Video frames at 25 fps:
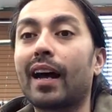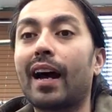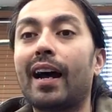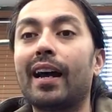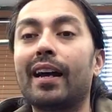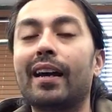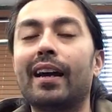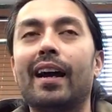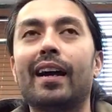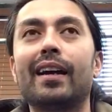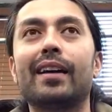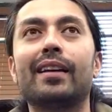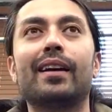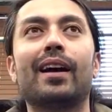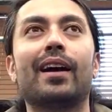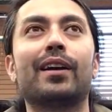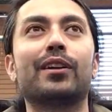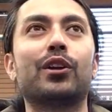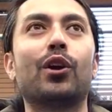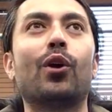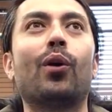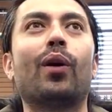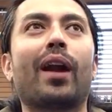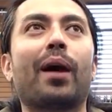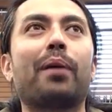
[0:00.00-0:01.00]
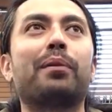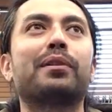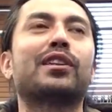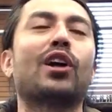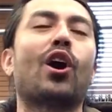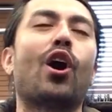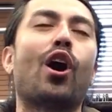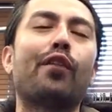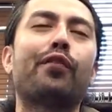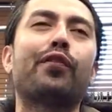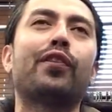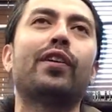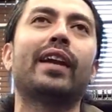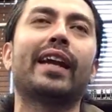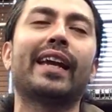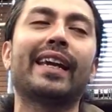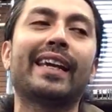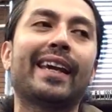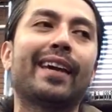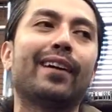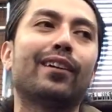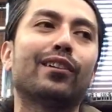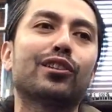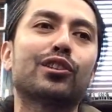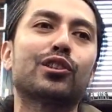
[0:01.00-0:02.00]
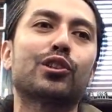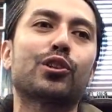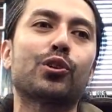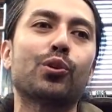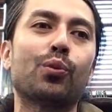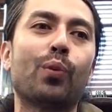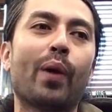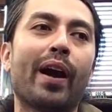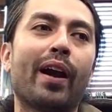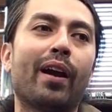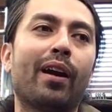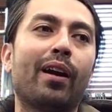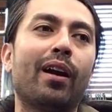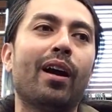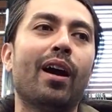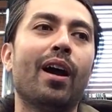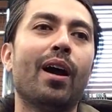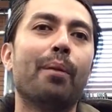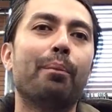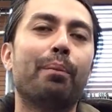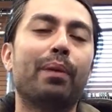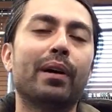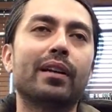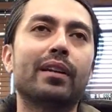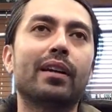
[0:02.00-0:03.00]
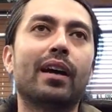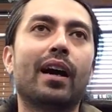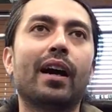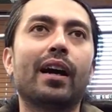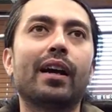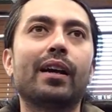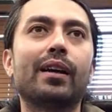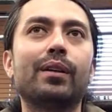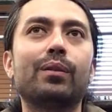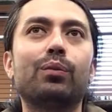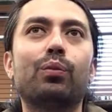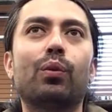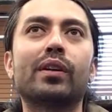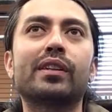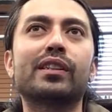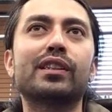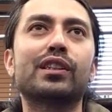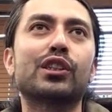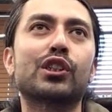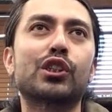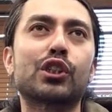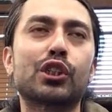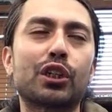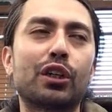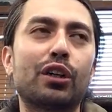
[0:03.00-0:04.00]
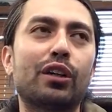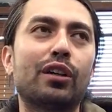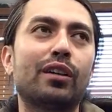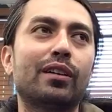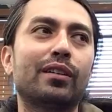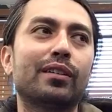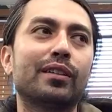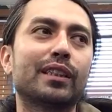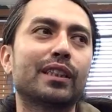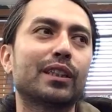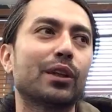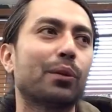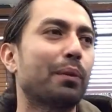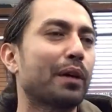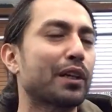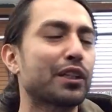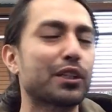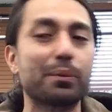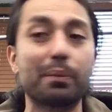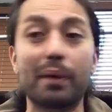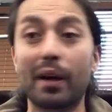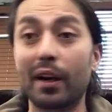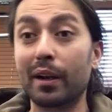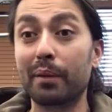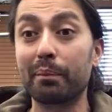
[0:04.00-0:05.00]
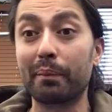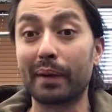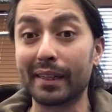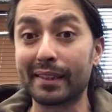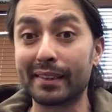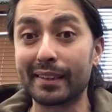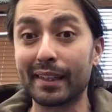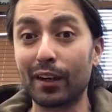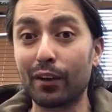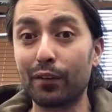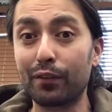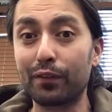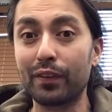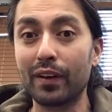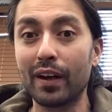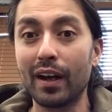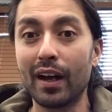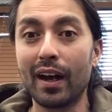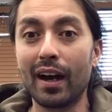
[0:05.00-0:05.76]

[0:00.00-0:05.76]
I, I you know what? I was offered a kilt to wear, but I wasn't sure so much about it myself.